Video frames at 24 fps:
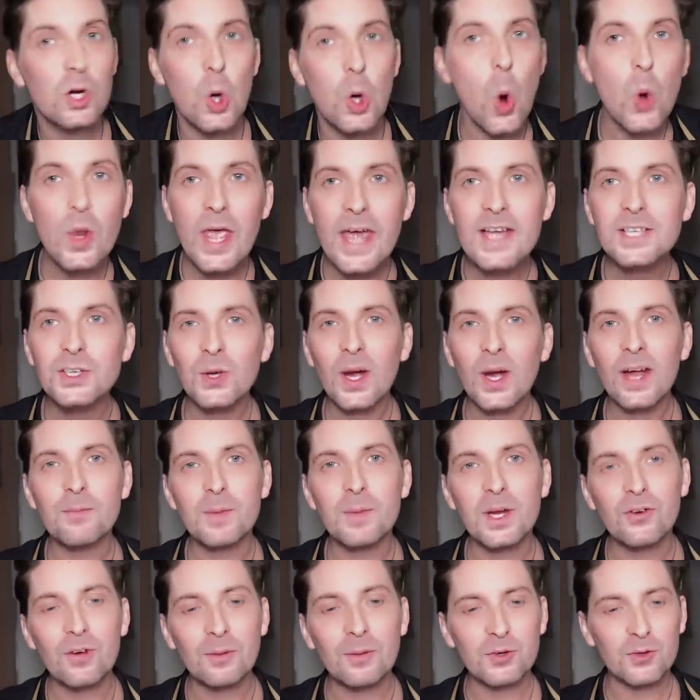Okay, so I have
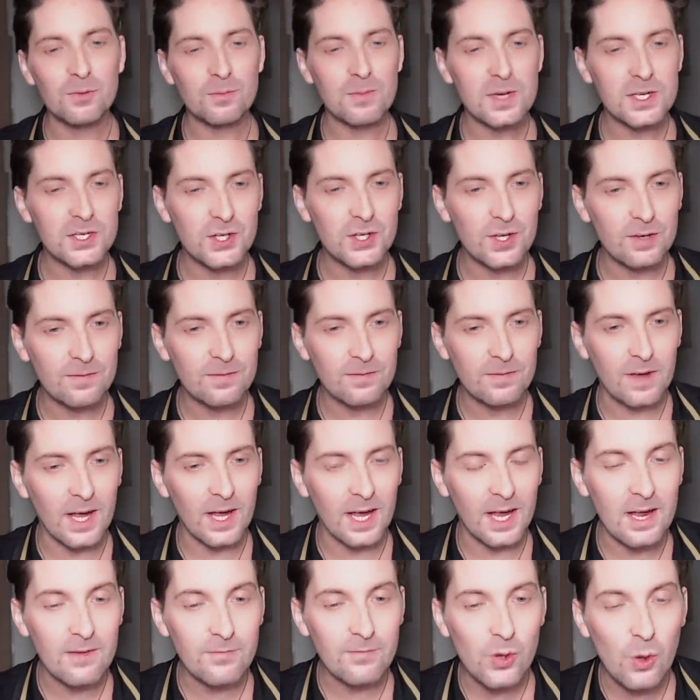been Crypto Mischief.
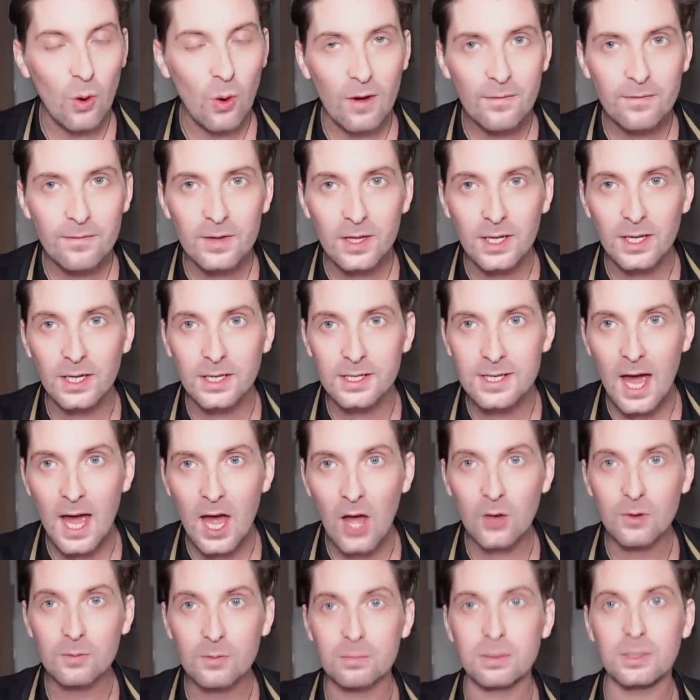Uh, if you are feeling
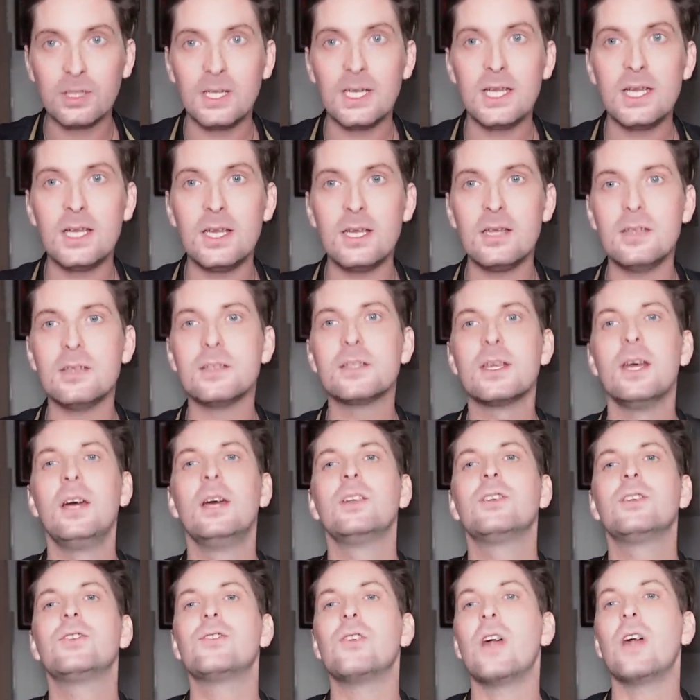down, please
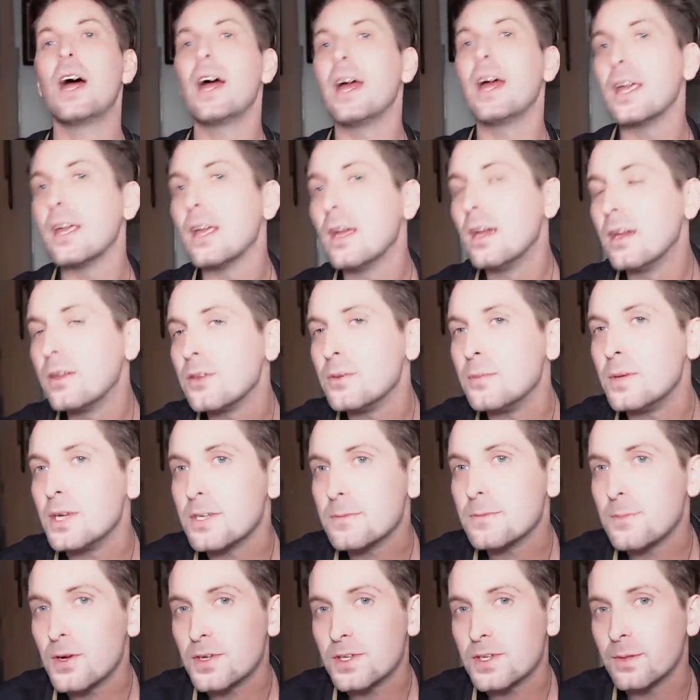try to be
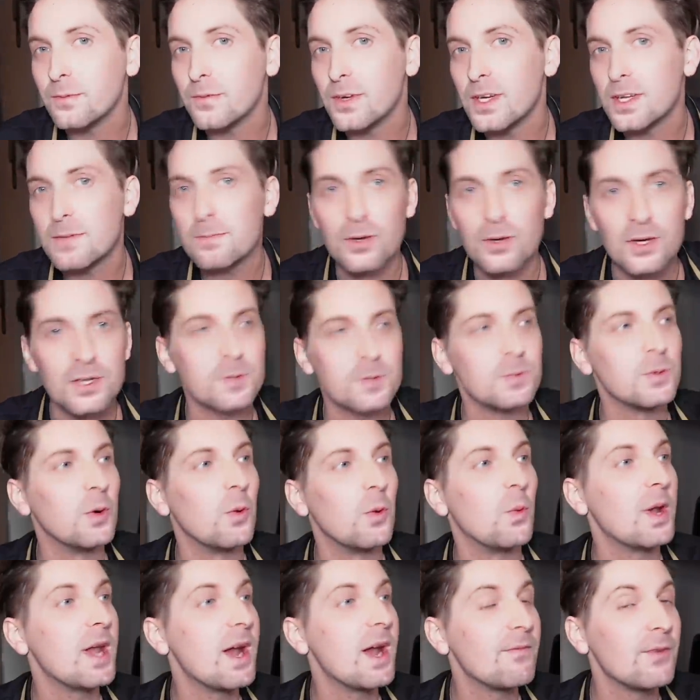as positive as
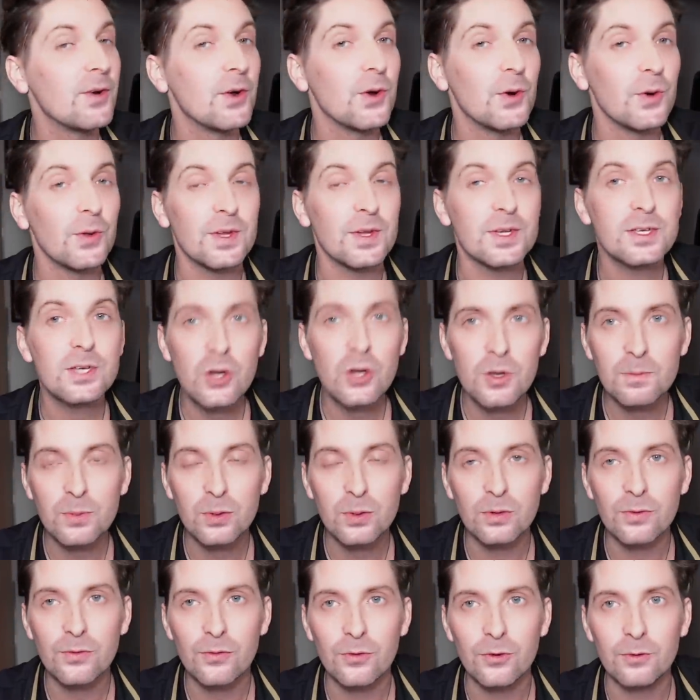possible. We never know, this could
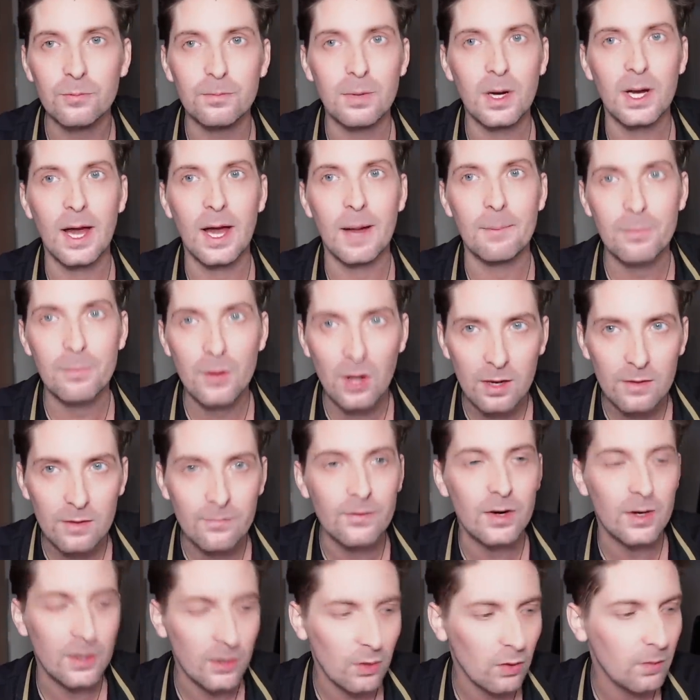pull through, but I'm not
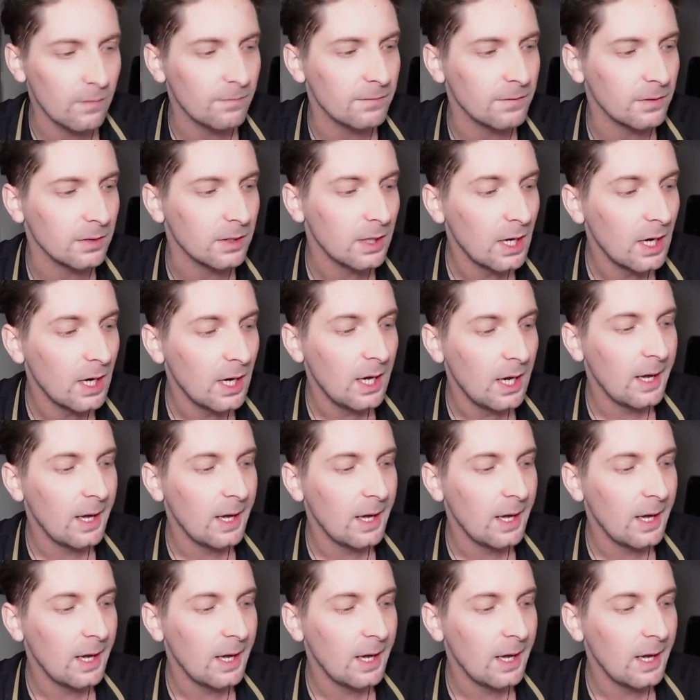very hopeful.